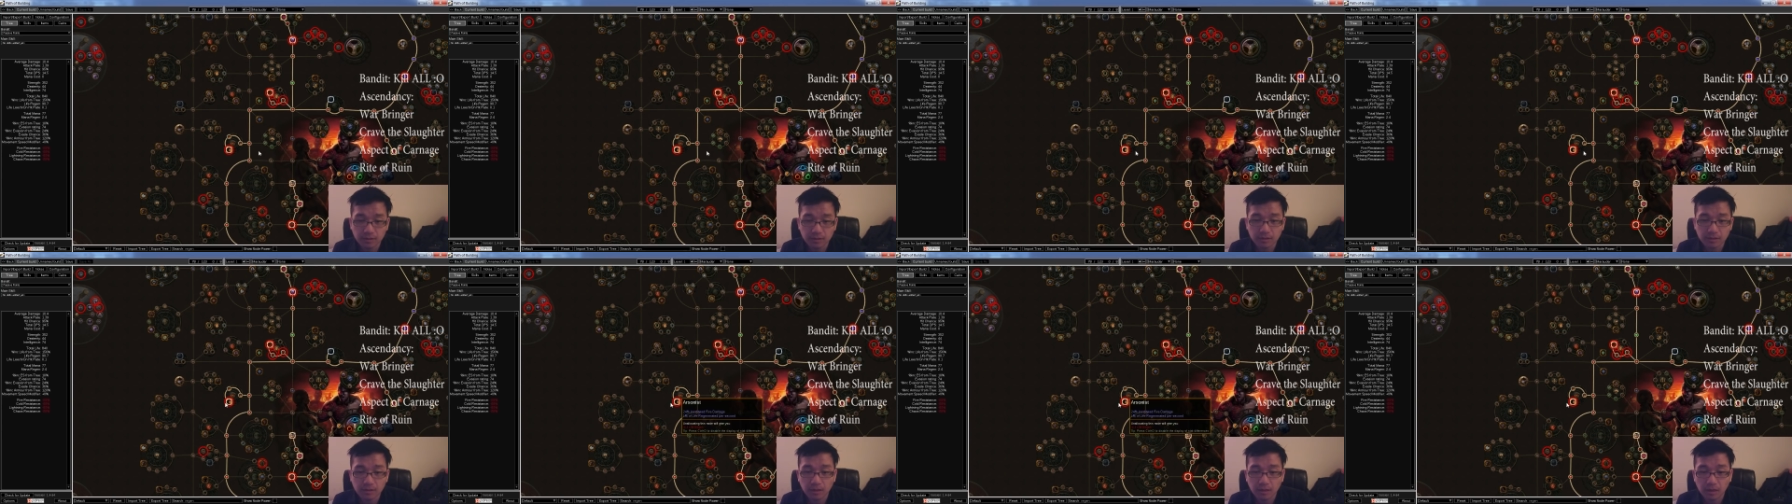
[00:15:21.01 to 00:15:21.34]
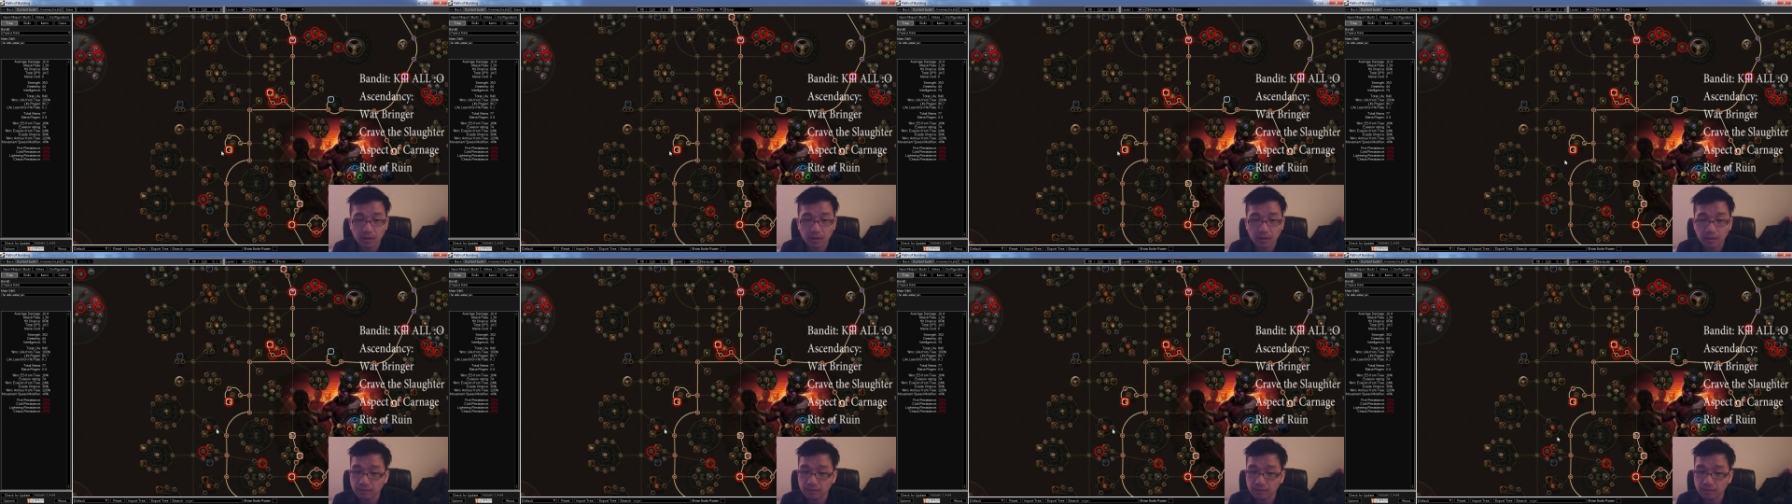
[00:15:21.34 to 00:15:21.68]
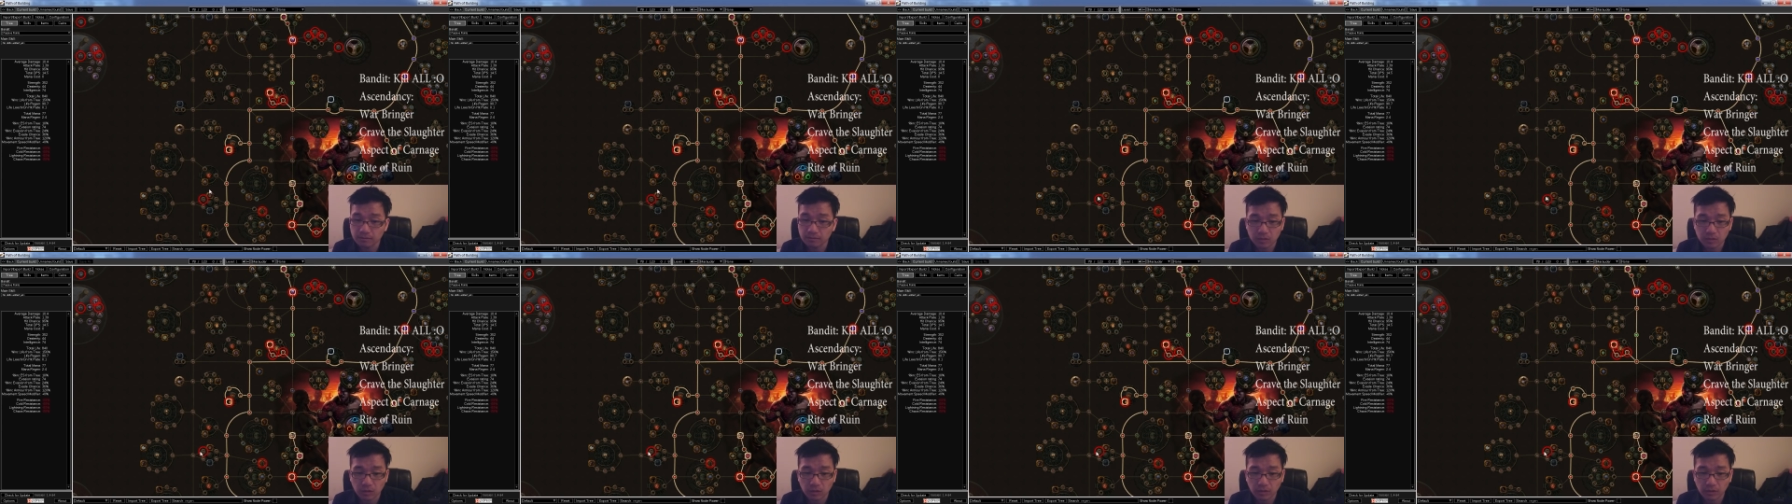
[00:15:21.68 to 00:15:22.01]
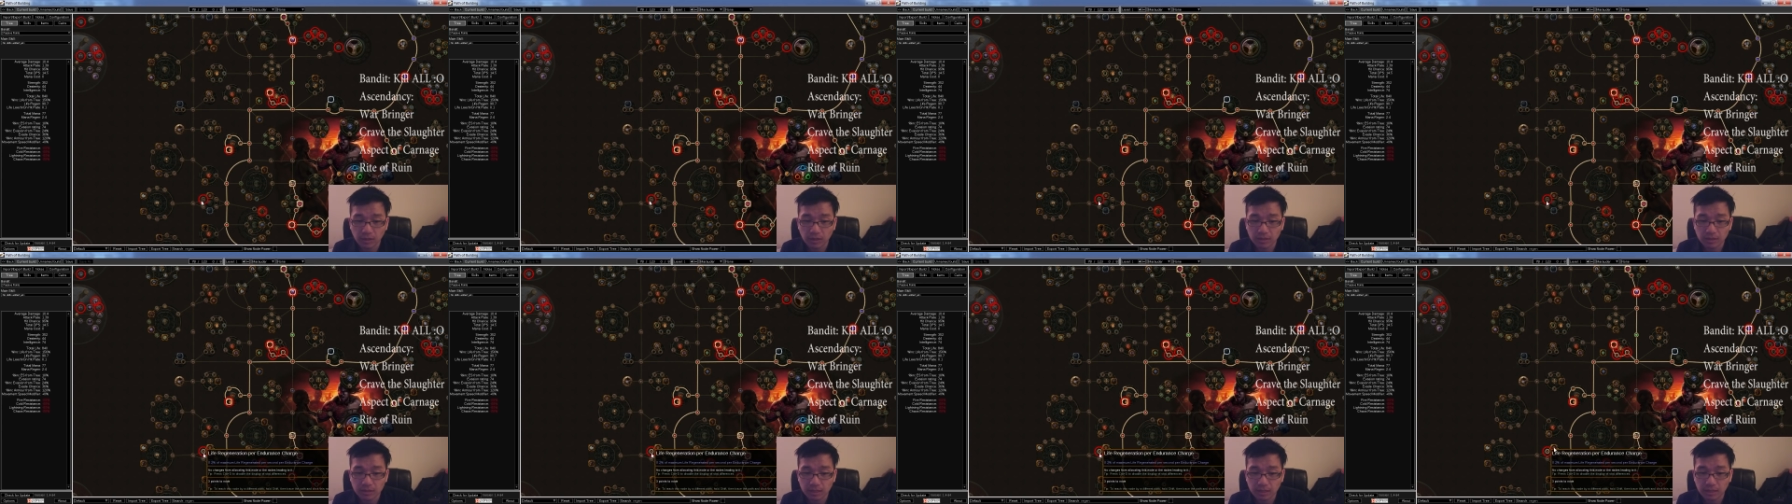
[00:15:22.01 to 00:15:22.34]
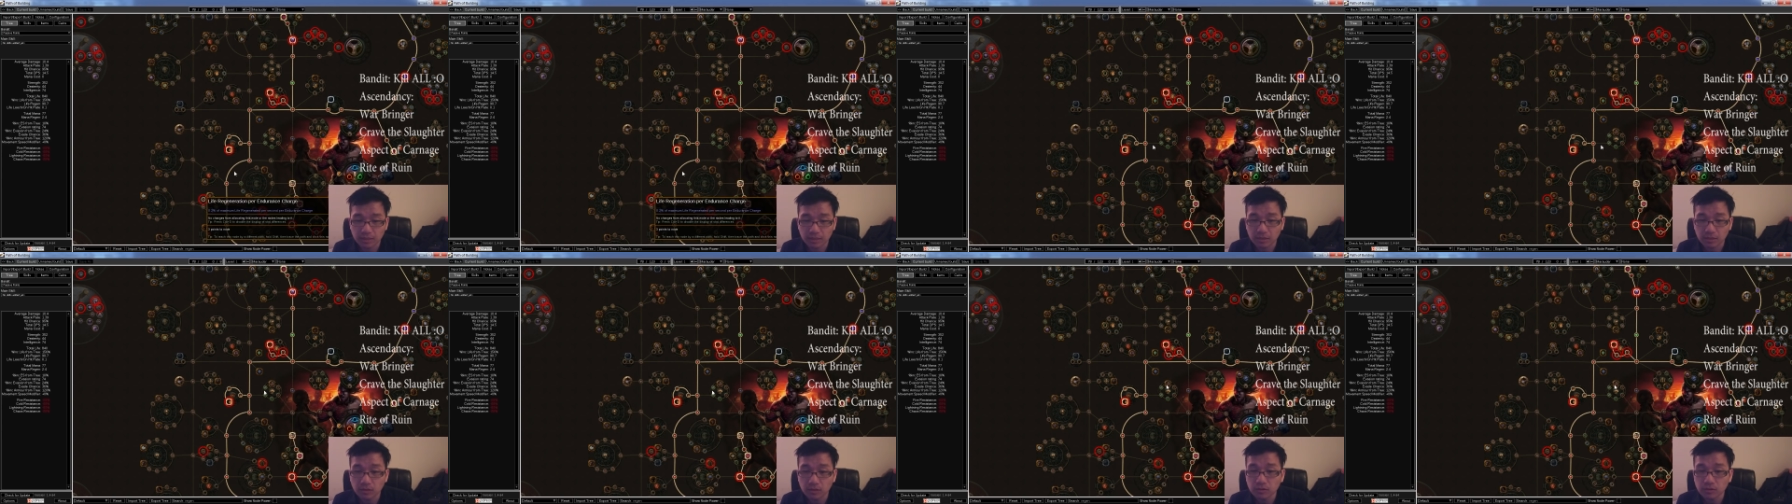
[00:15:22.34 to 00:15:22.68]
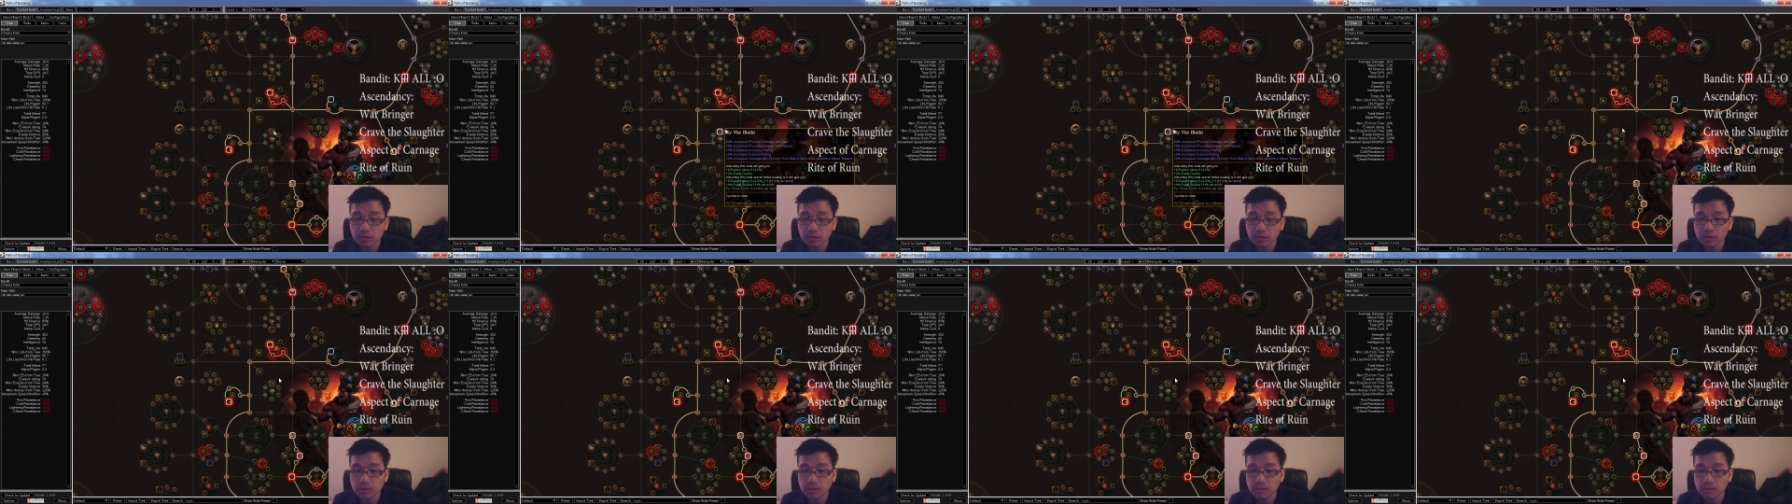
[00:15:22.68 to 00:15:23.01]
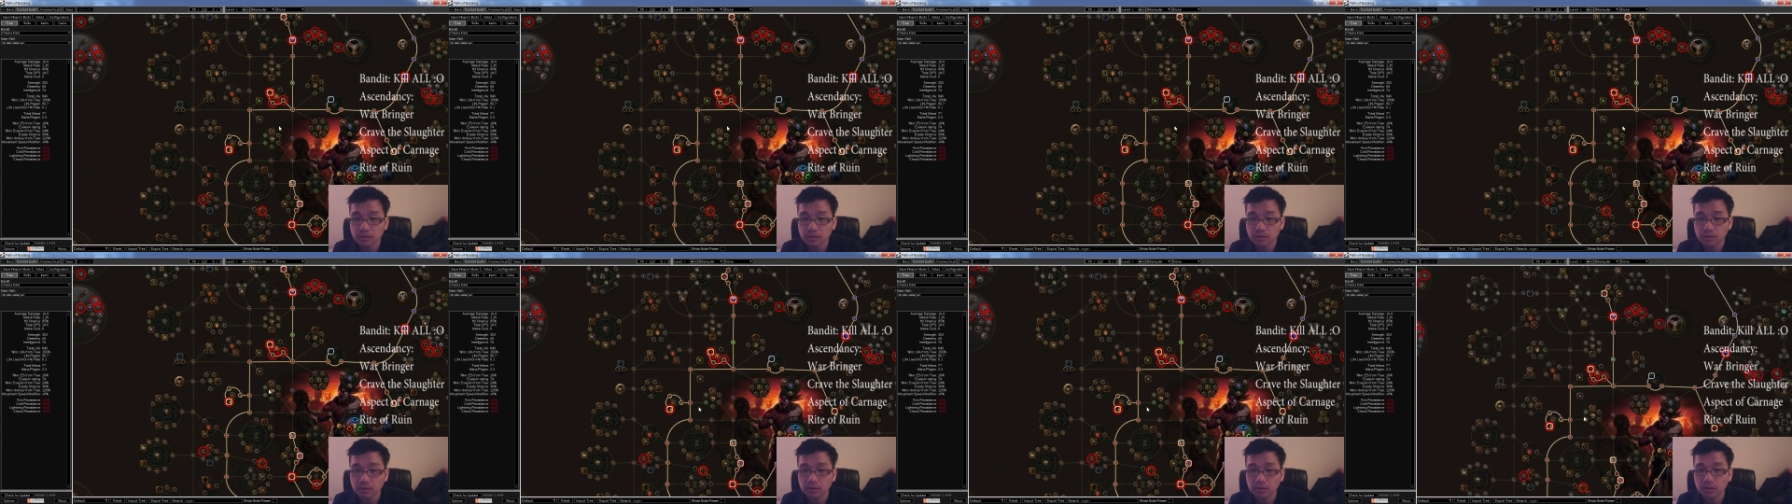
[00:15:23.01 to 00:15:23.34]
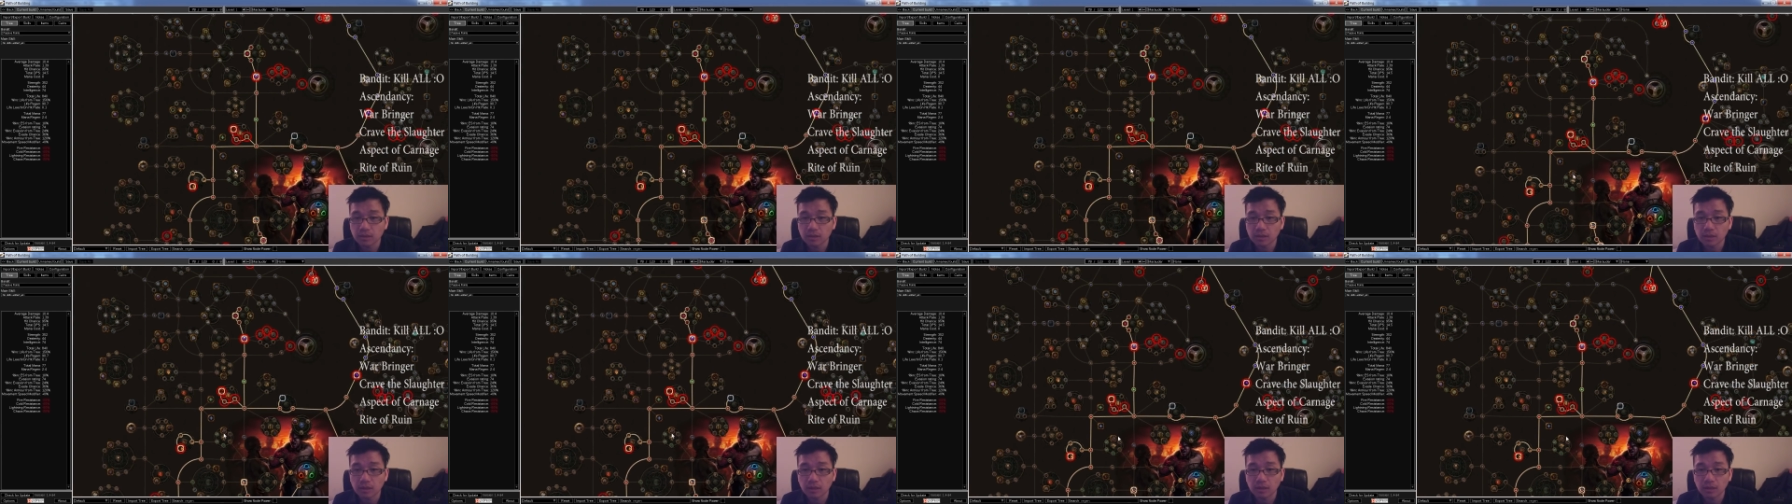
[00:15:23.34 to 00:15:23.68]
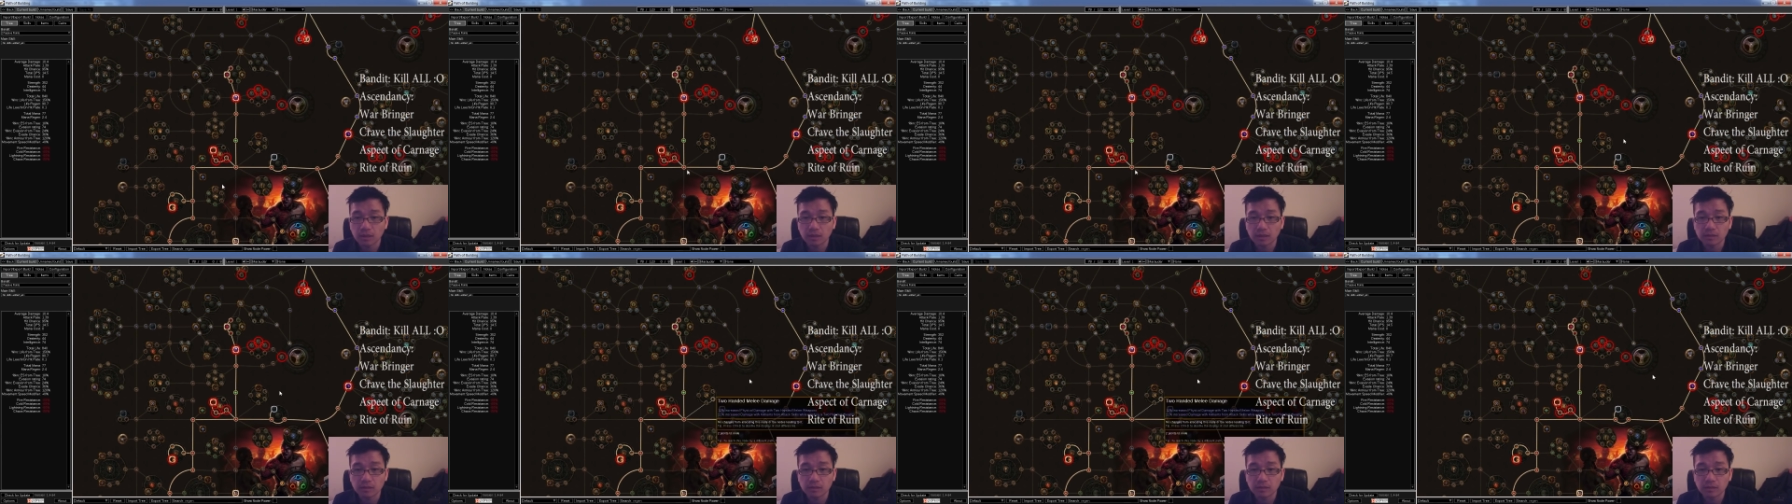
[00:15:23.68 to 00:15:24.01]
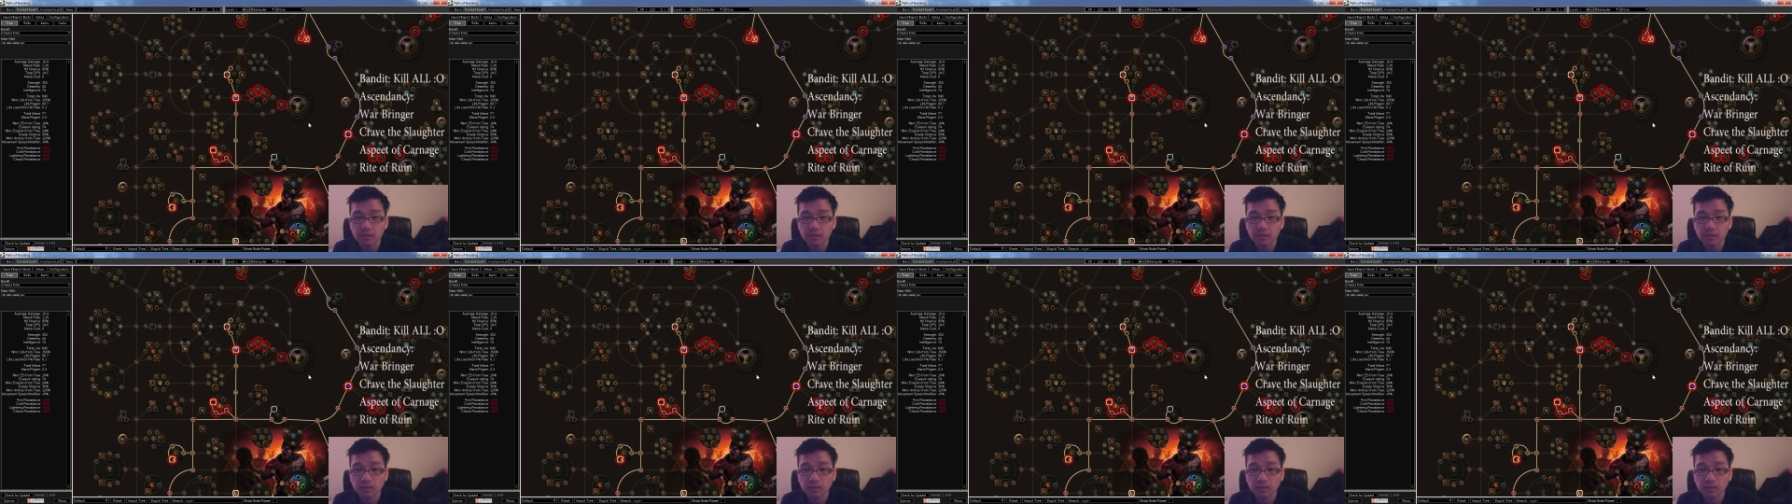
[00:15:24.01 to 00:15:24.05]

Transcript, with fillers: Um, go ahead and take those, and